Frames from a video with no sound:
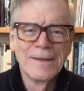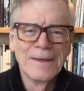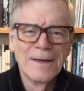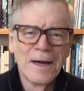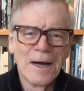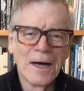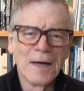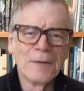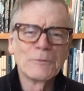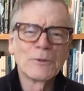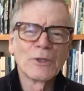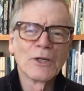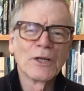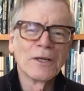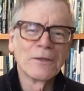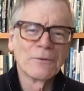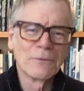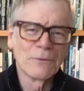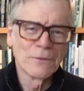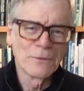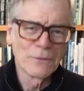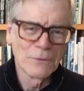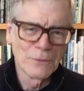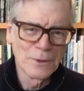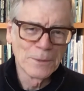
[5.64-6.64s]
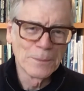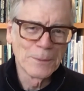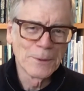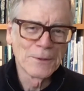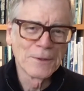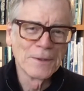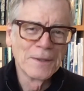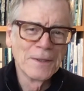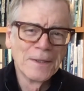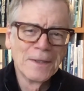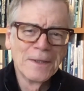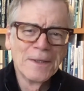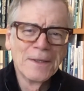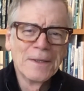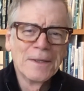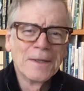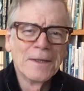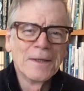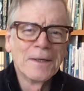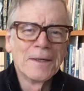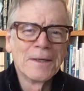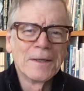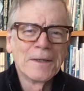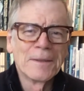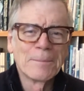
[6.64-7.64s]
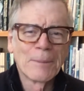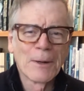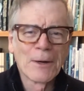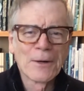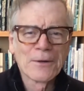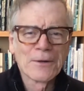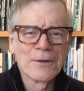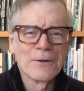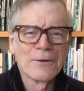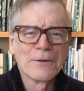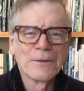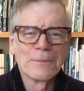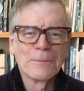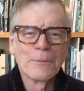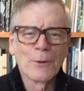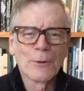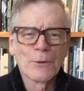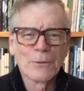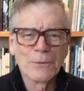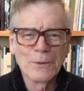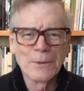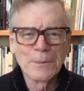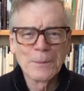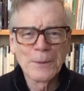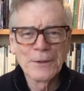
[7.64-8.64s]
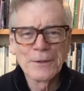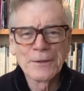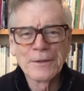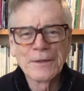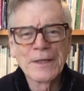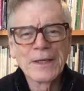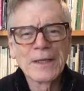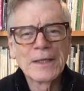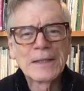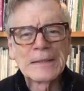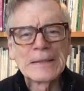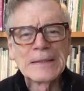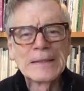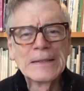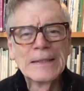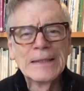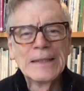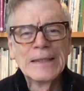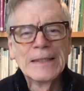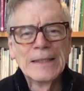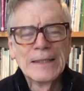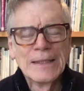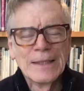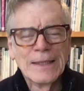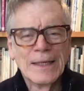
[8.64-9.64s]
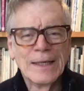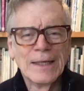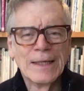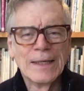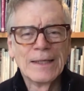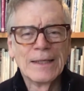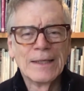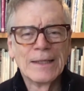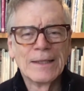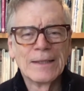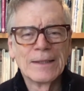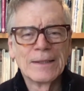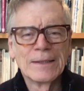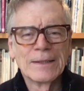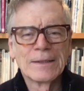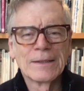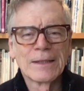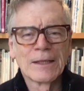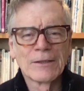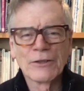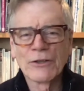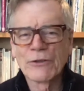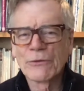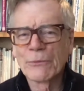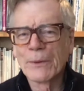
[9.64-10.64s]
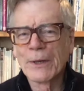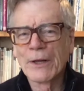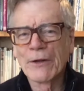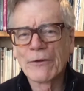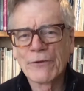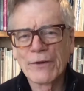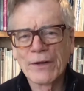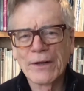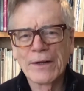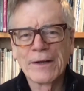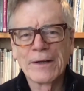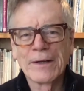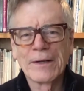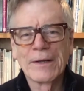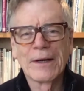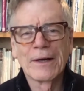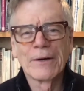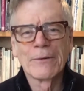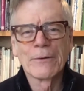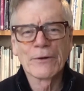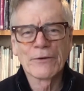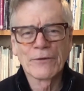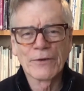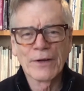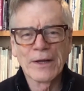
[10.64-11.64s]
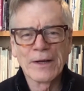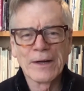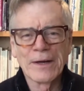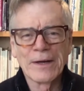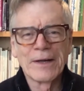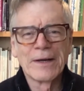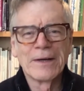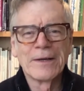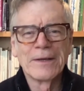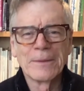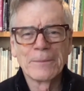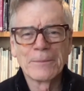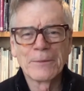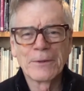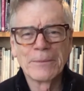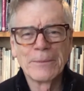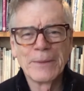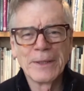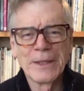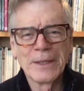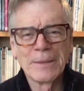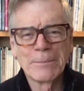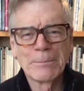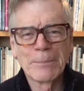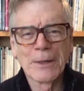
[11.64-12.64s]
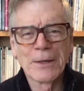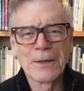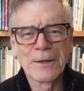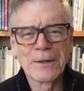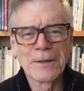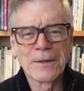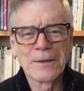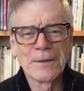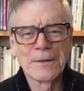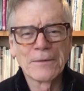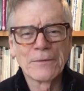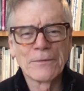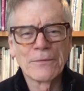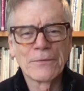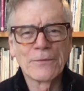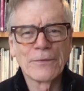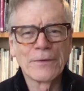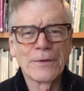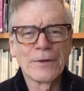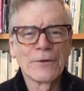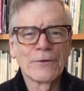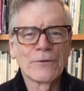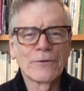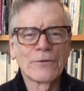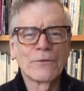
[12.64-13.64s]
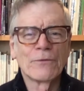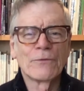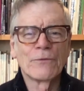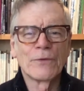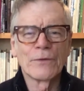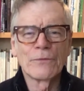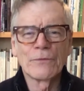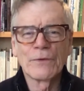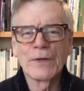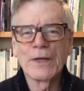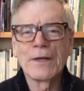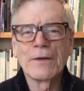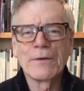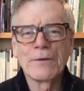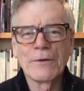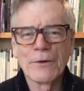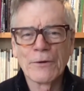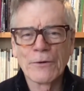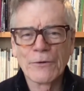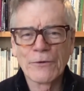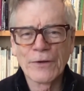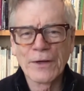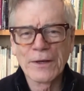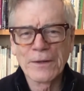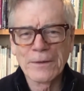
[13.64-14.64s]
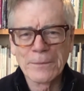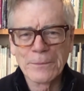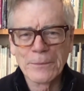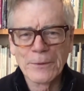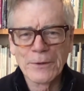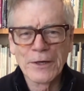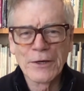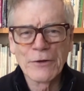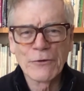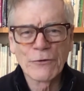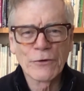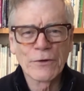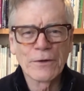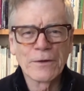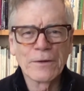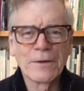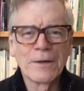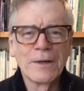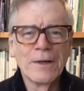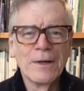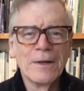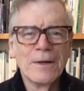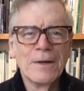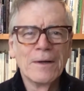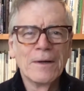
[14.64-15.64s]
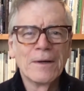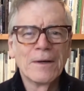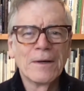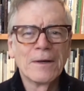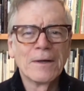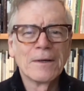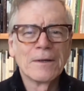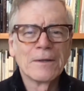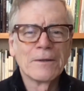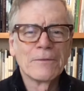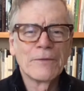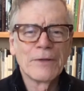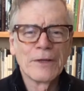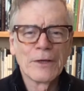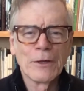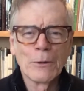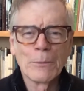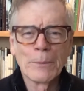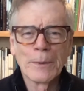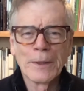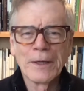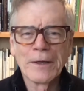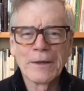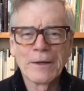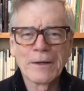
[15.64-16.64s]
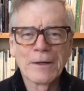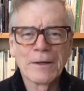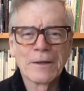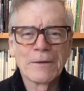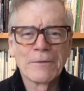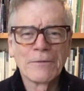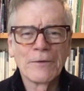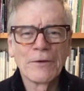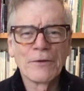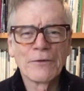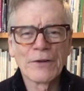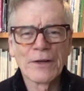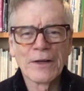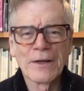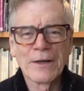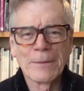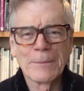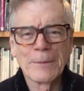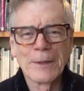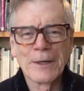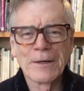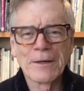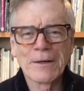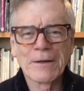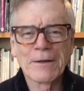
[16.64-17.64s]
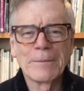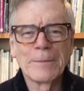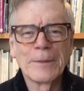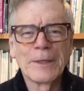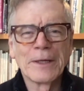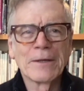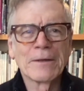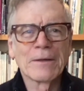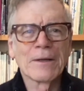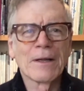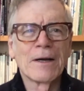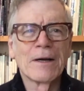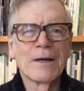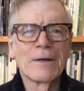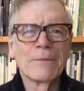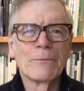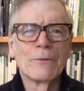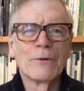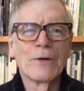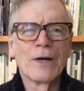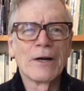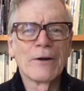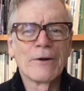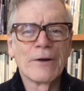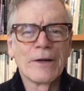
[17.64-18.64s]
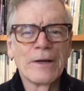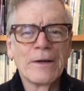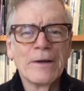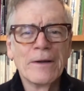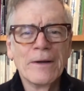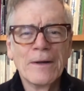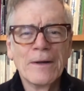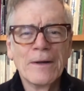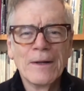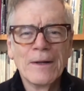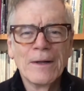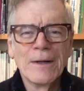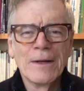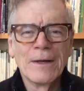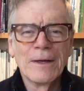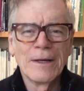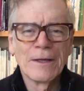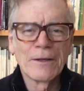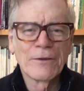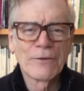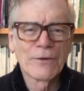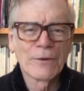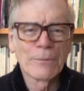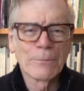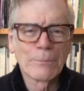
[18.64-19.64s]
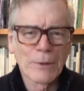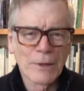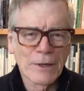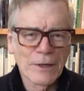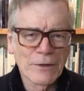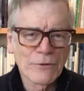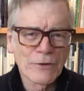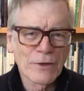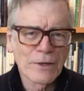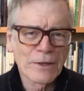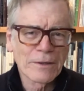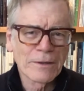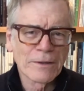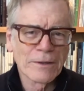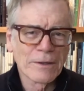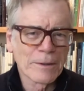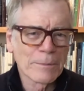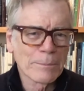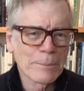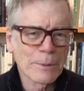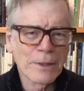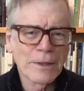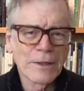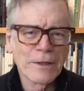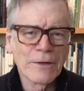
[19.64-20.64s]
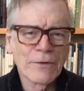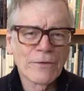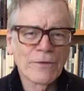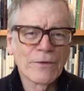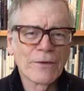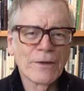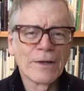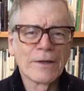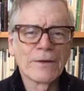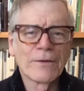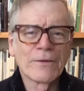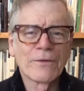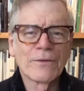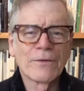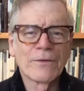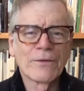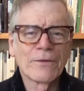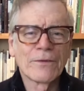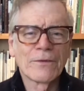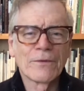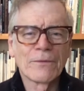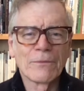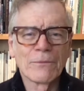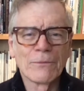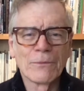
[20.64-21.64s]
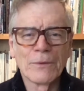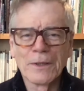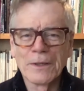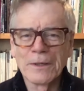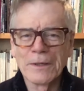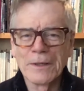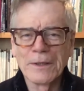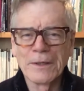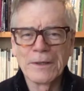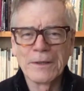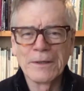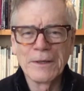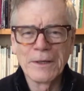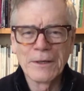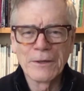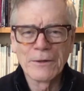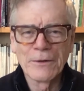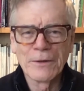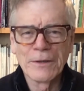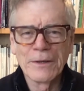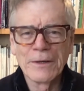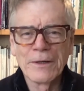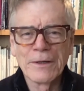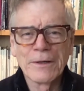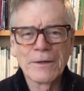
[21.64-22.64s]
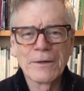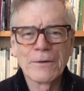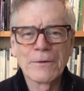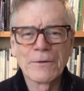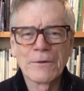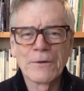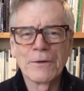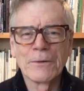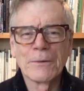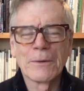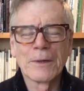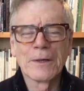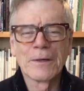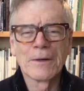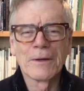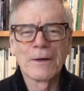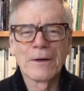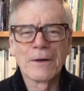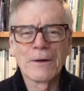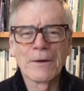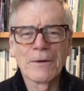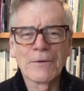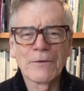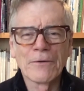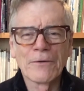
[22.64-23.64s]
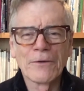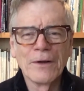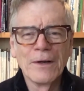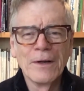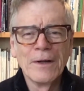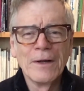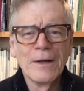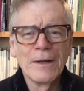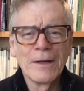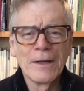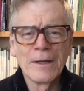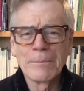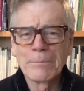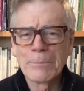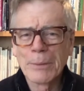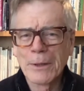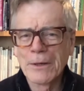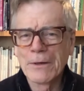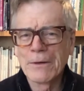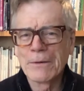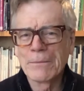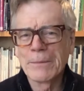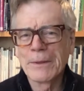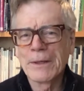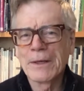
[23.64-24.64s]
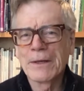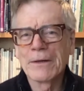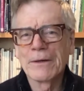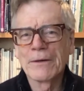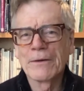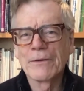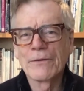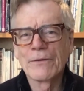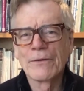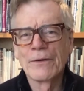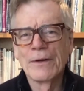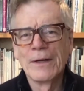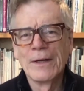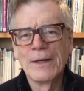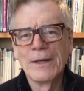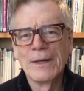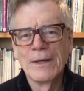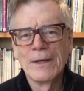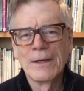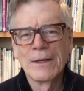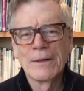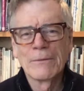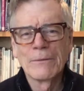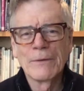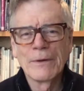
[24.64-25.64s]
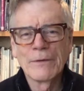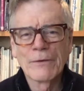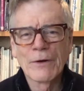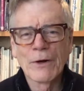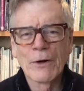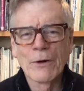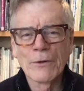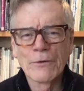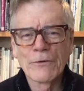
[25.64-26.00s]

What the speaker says: I'm John Rubel, partner at Moore Rubel Udell, and I just want to say how excited I am to be part of this 15-year celebration of the opening of the Santa Monica Main Library. It's a project and a place that's really near and dear to our hearts, in part because we've called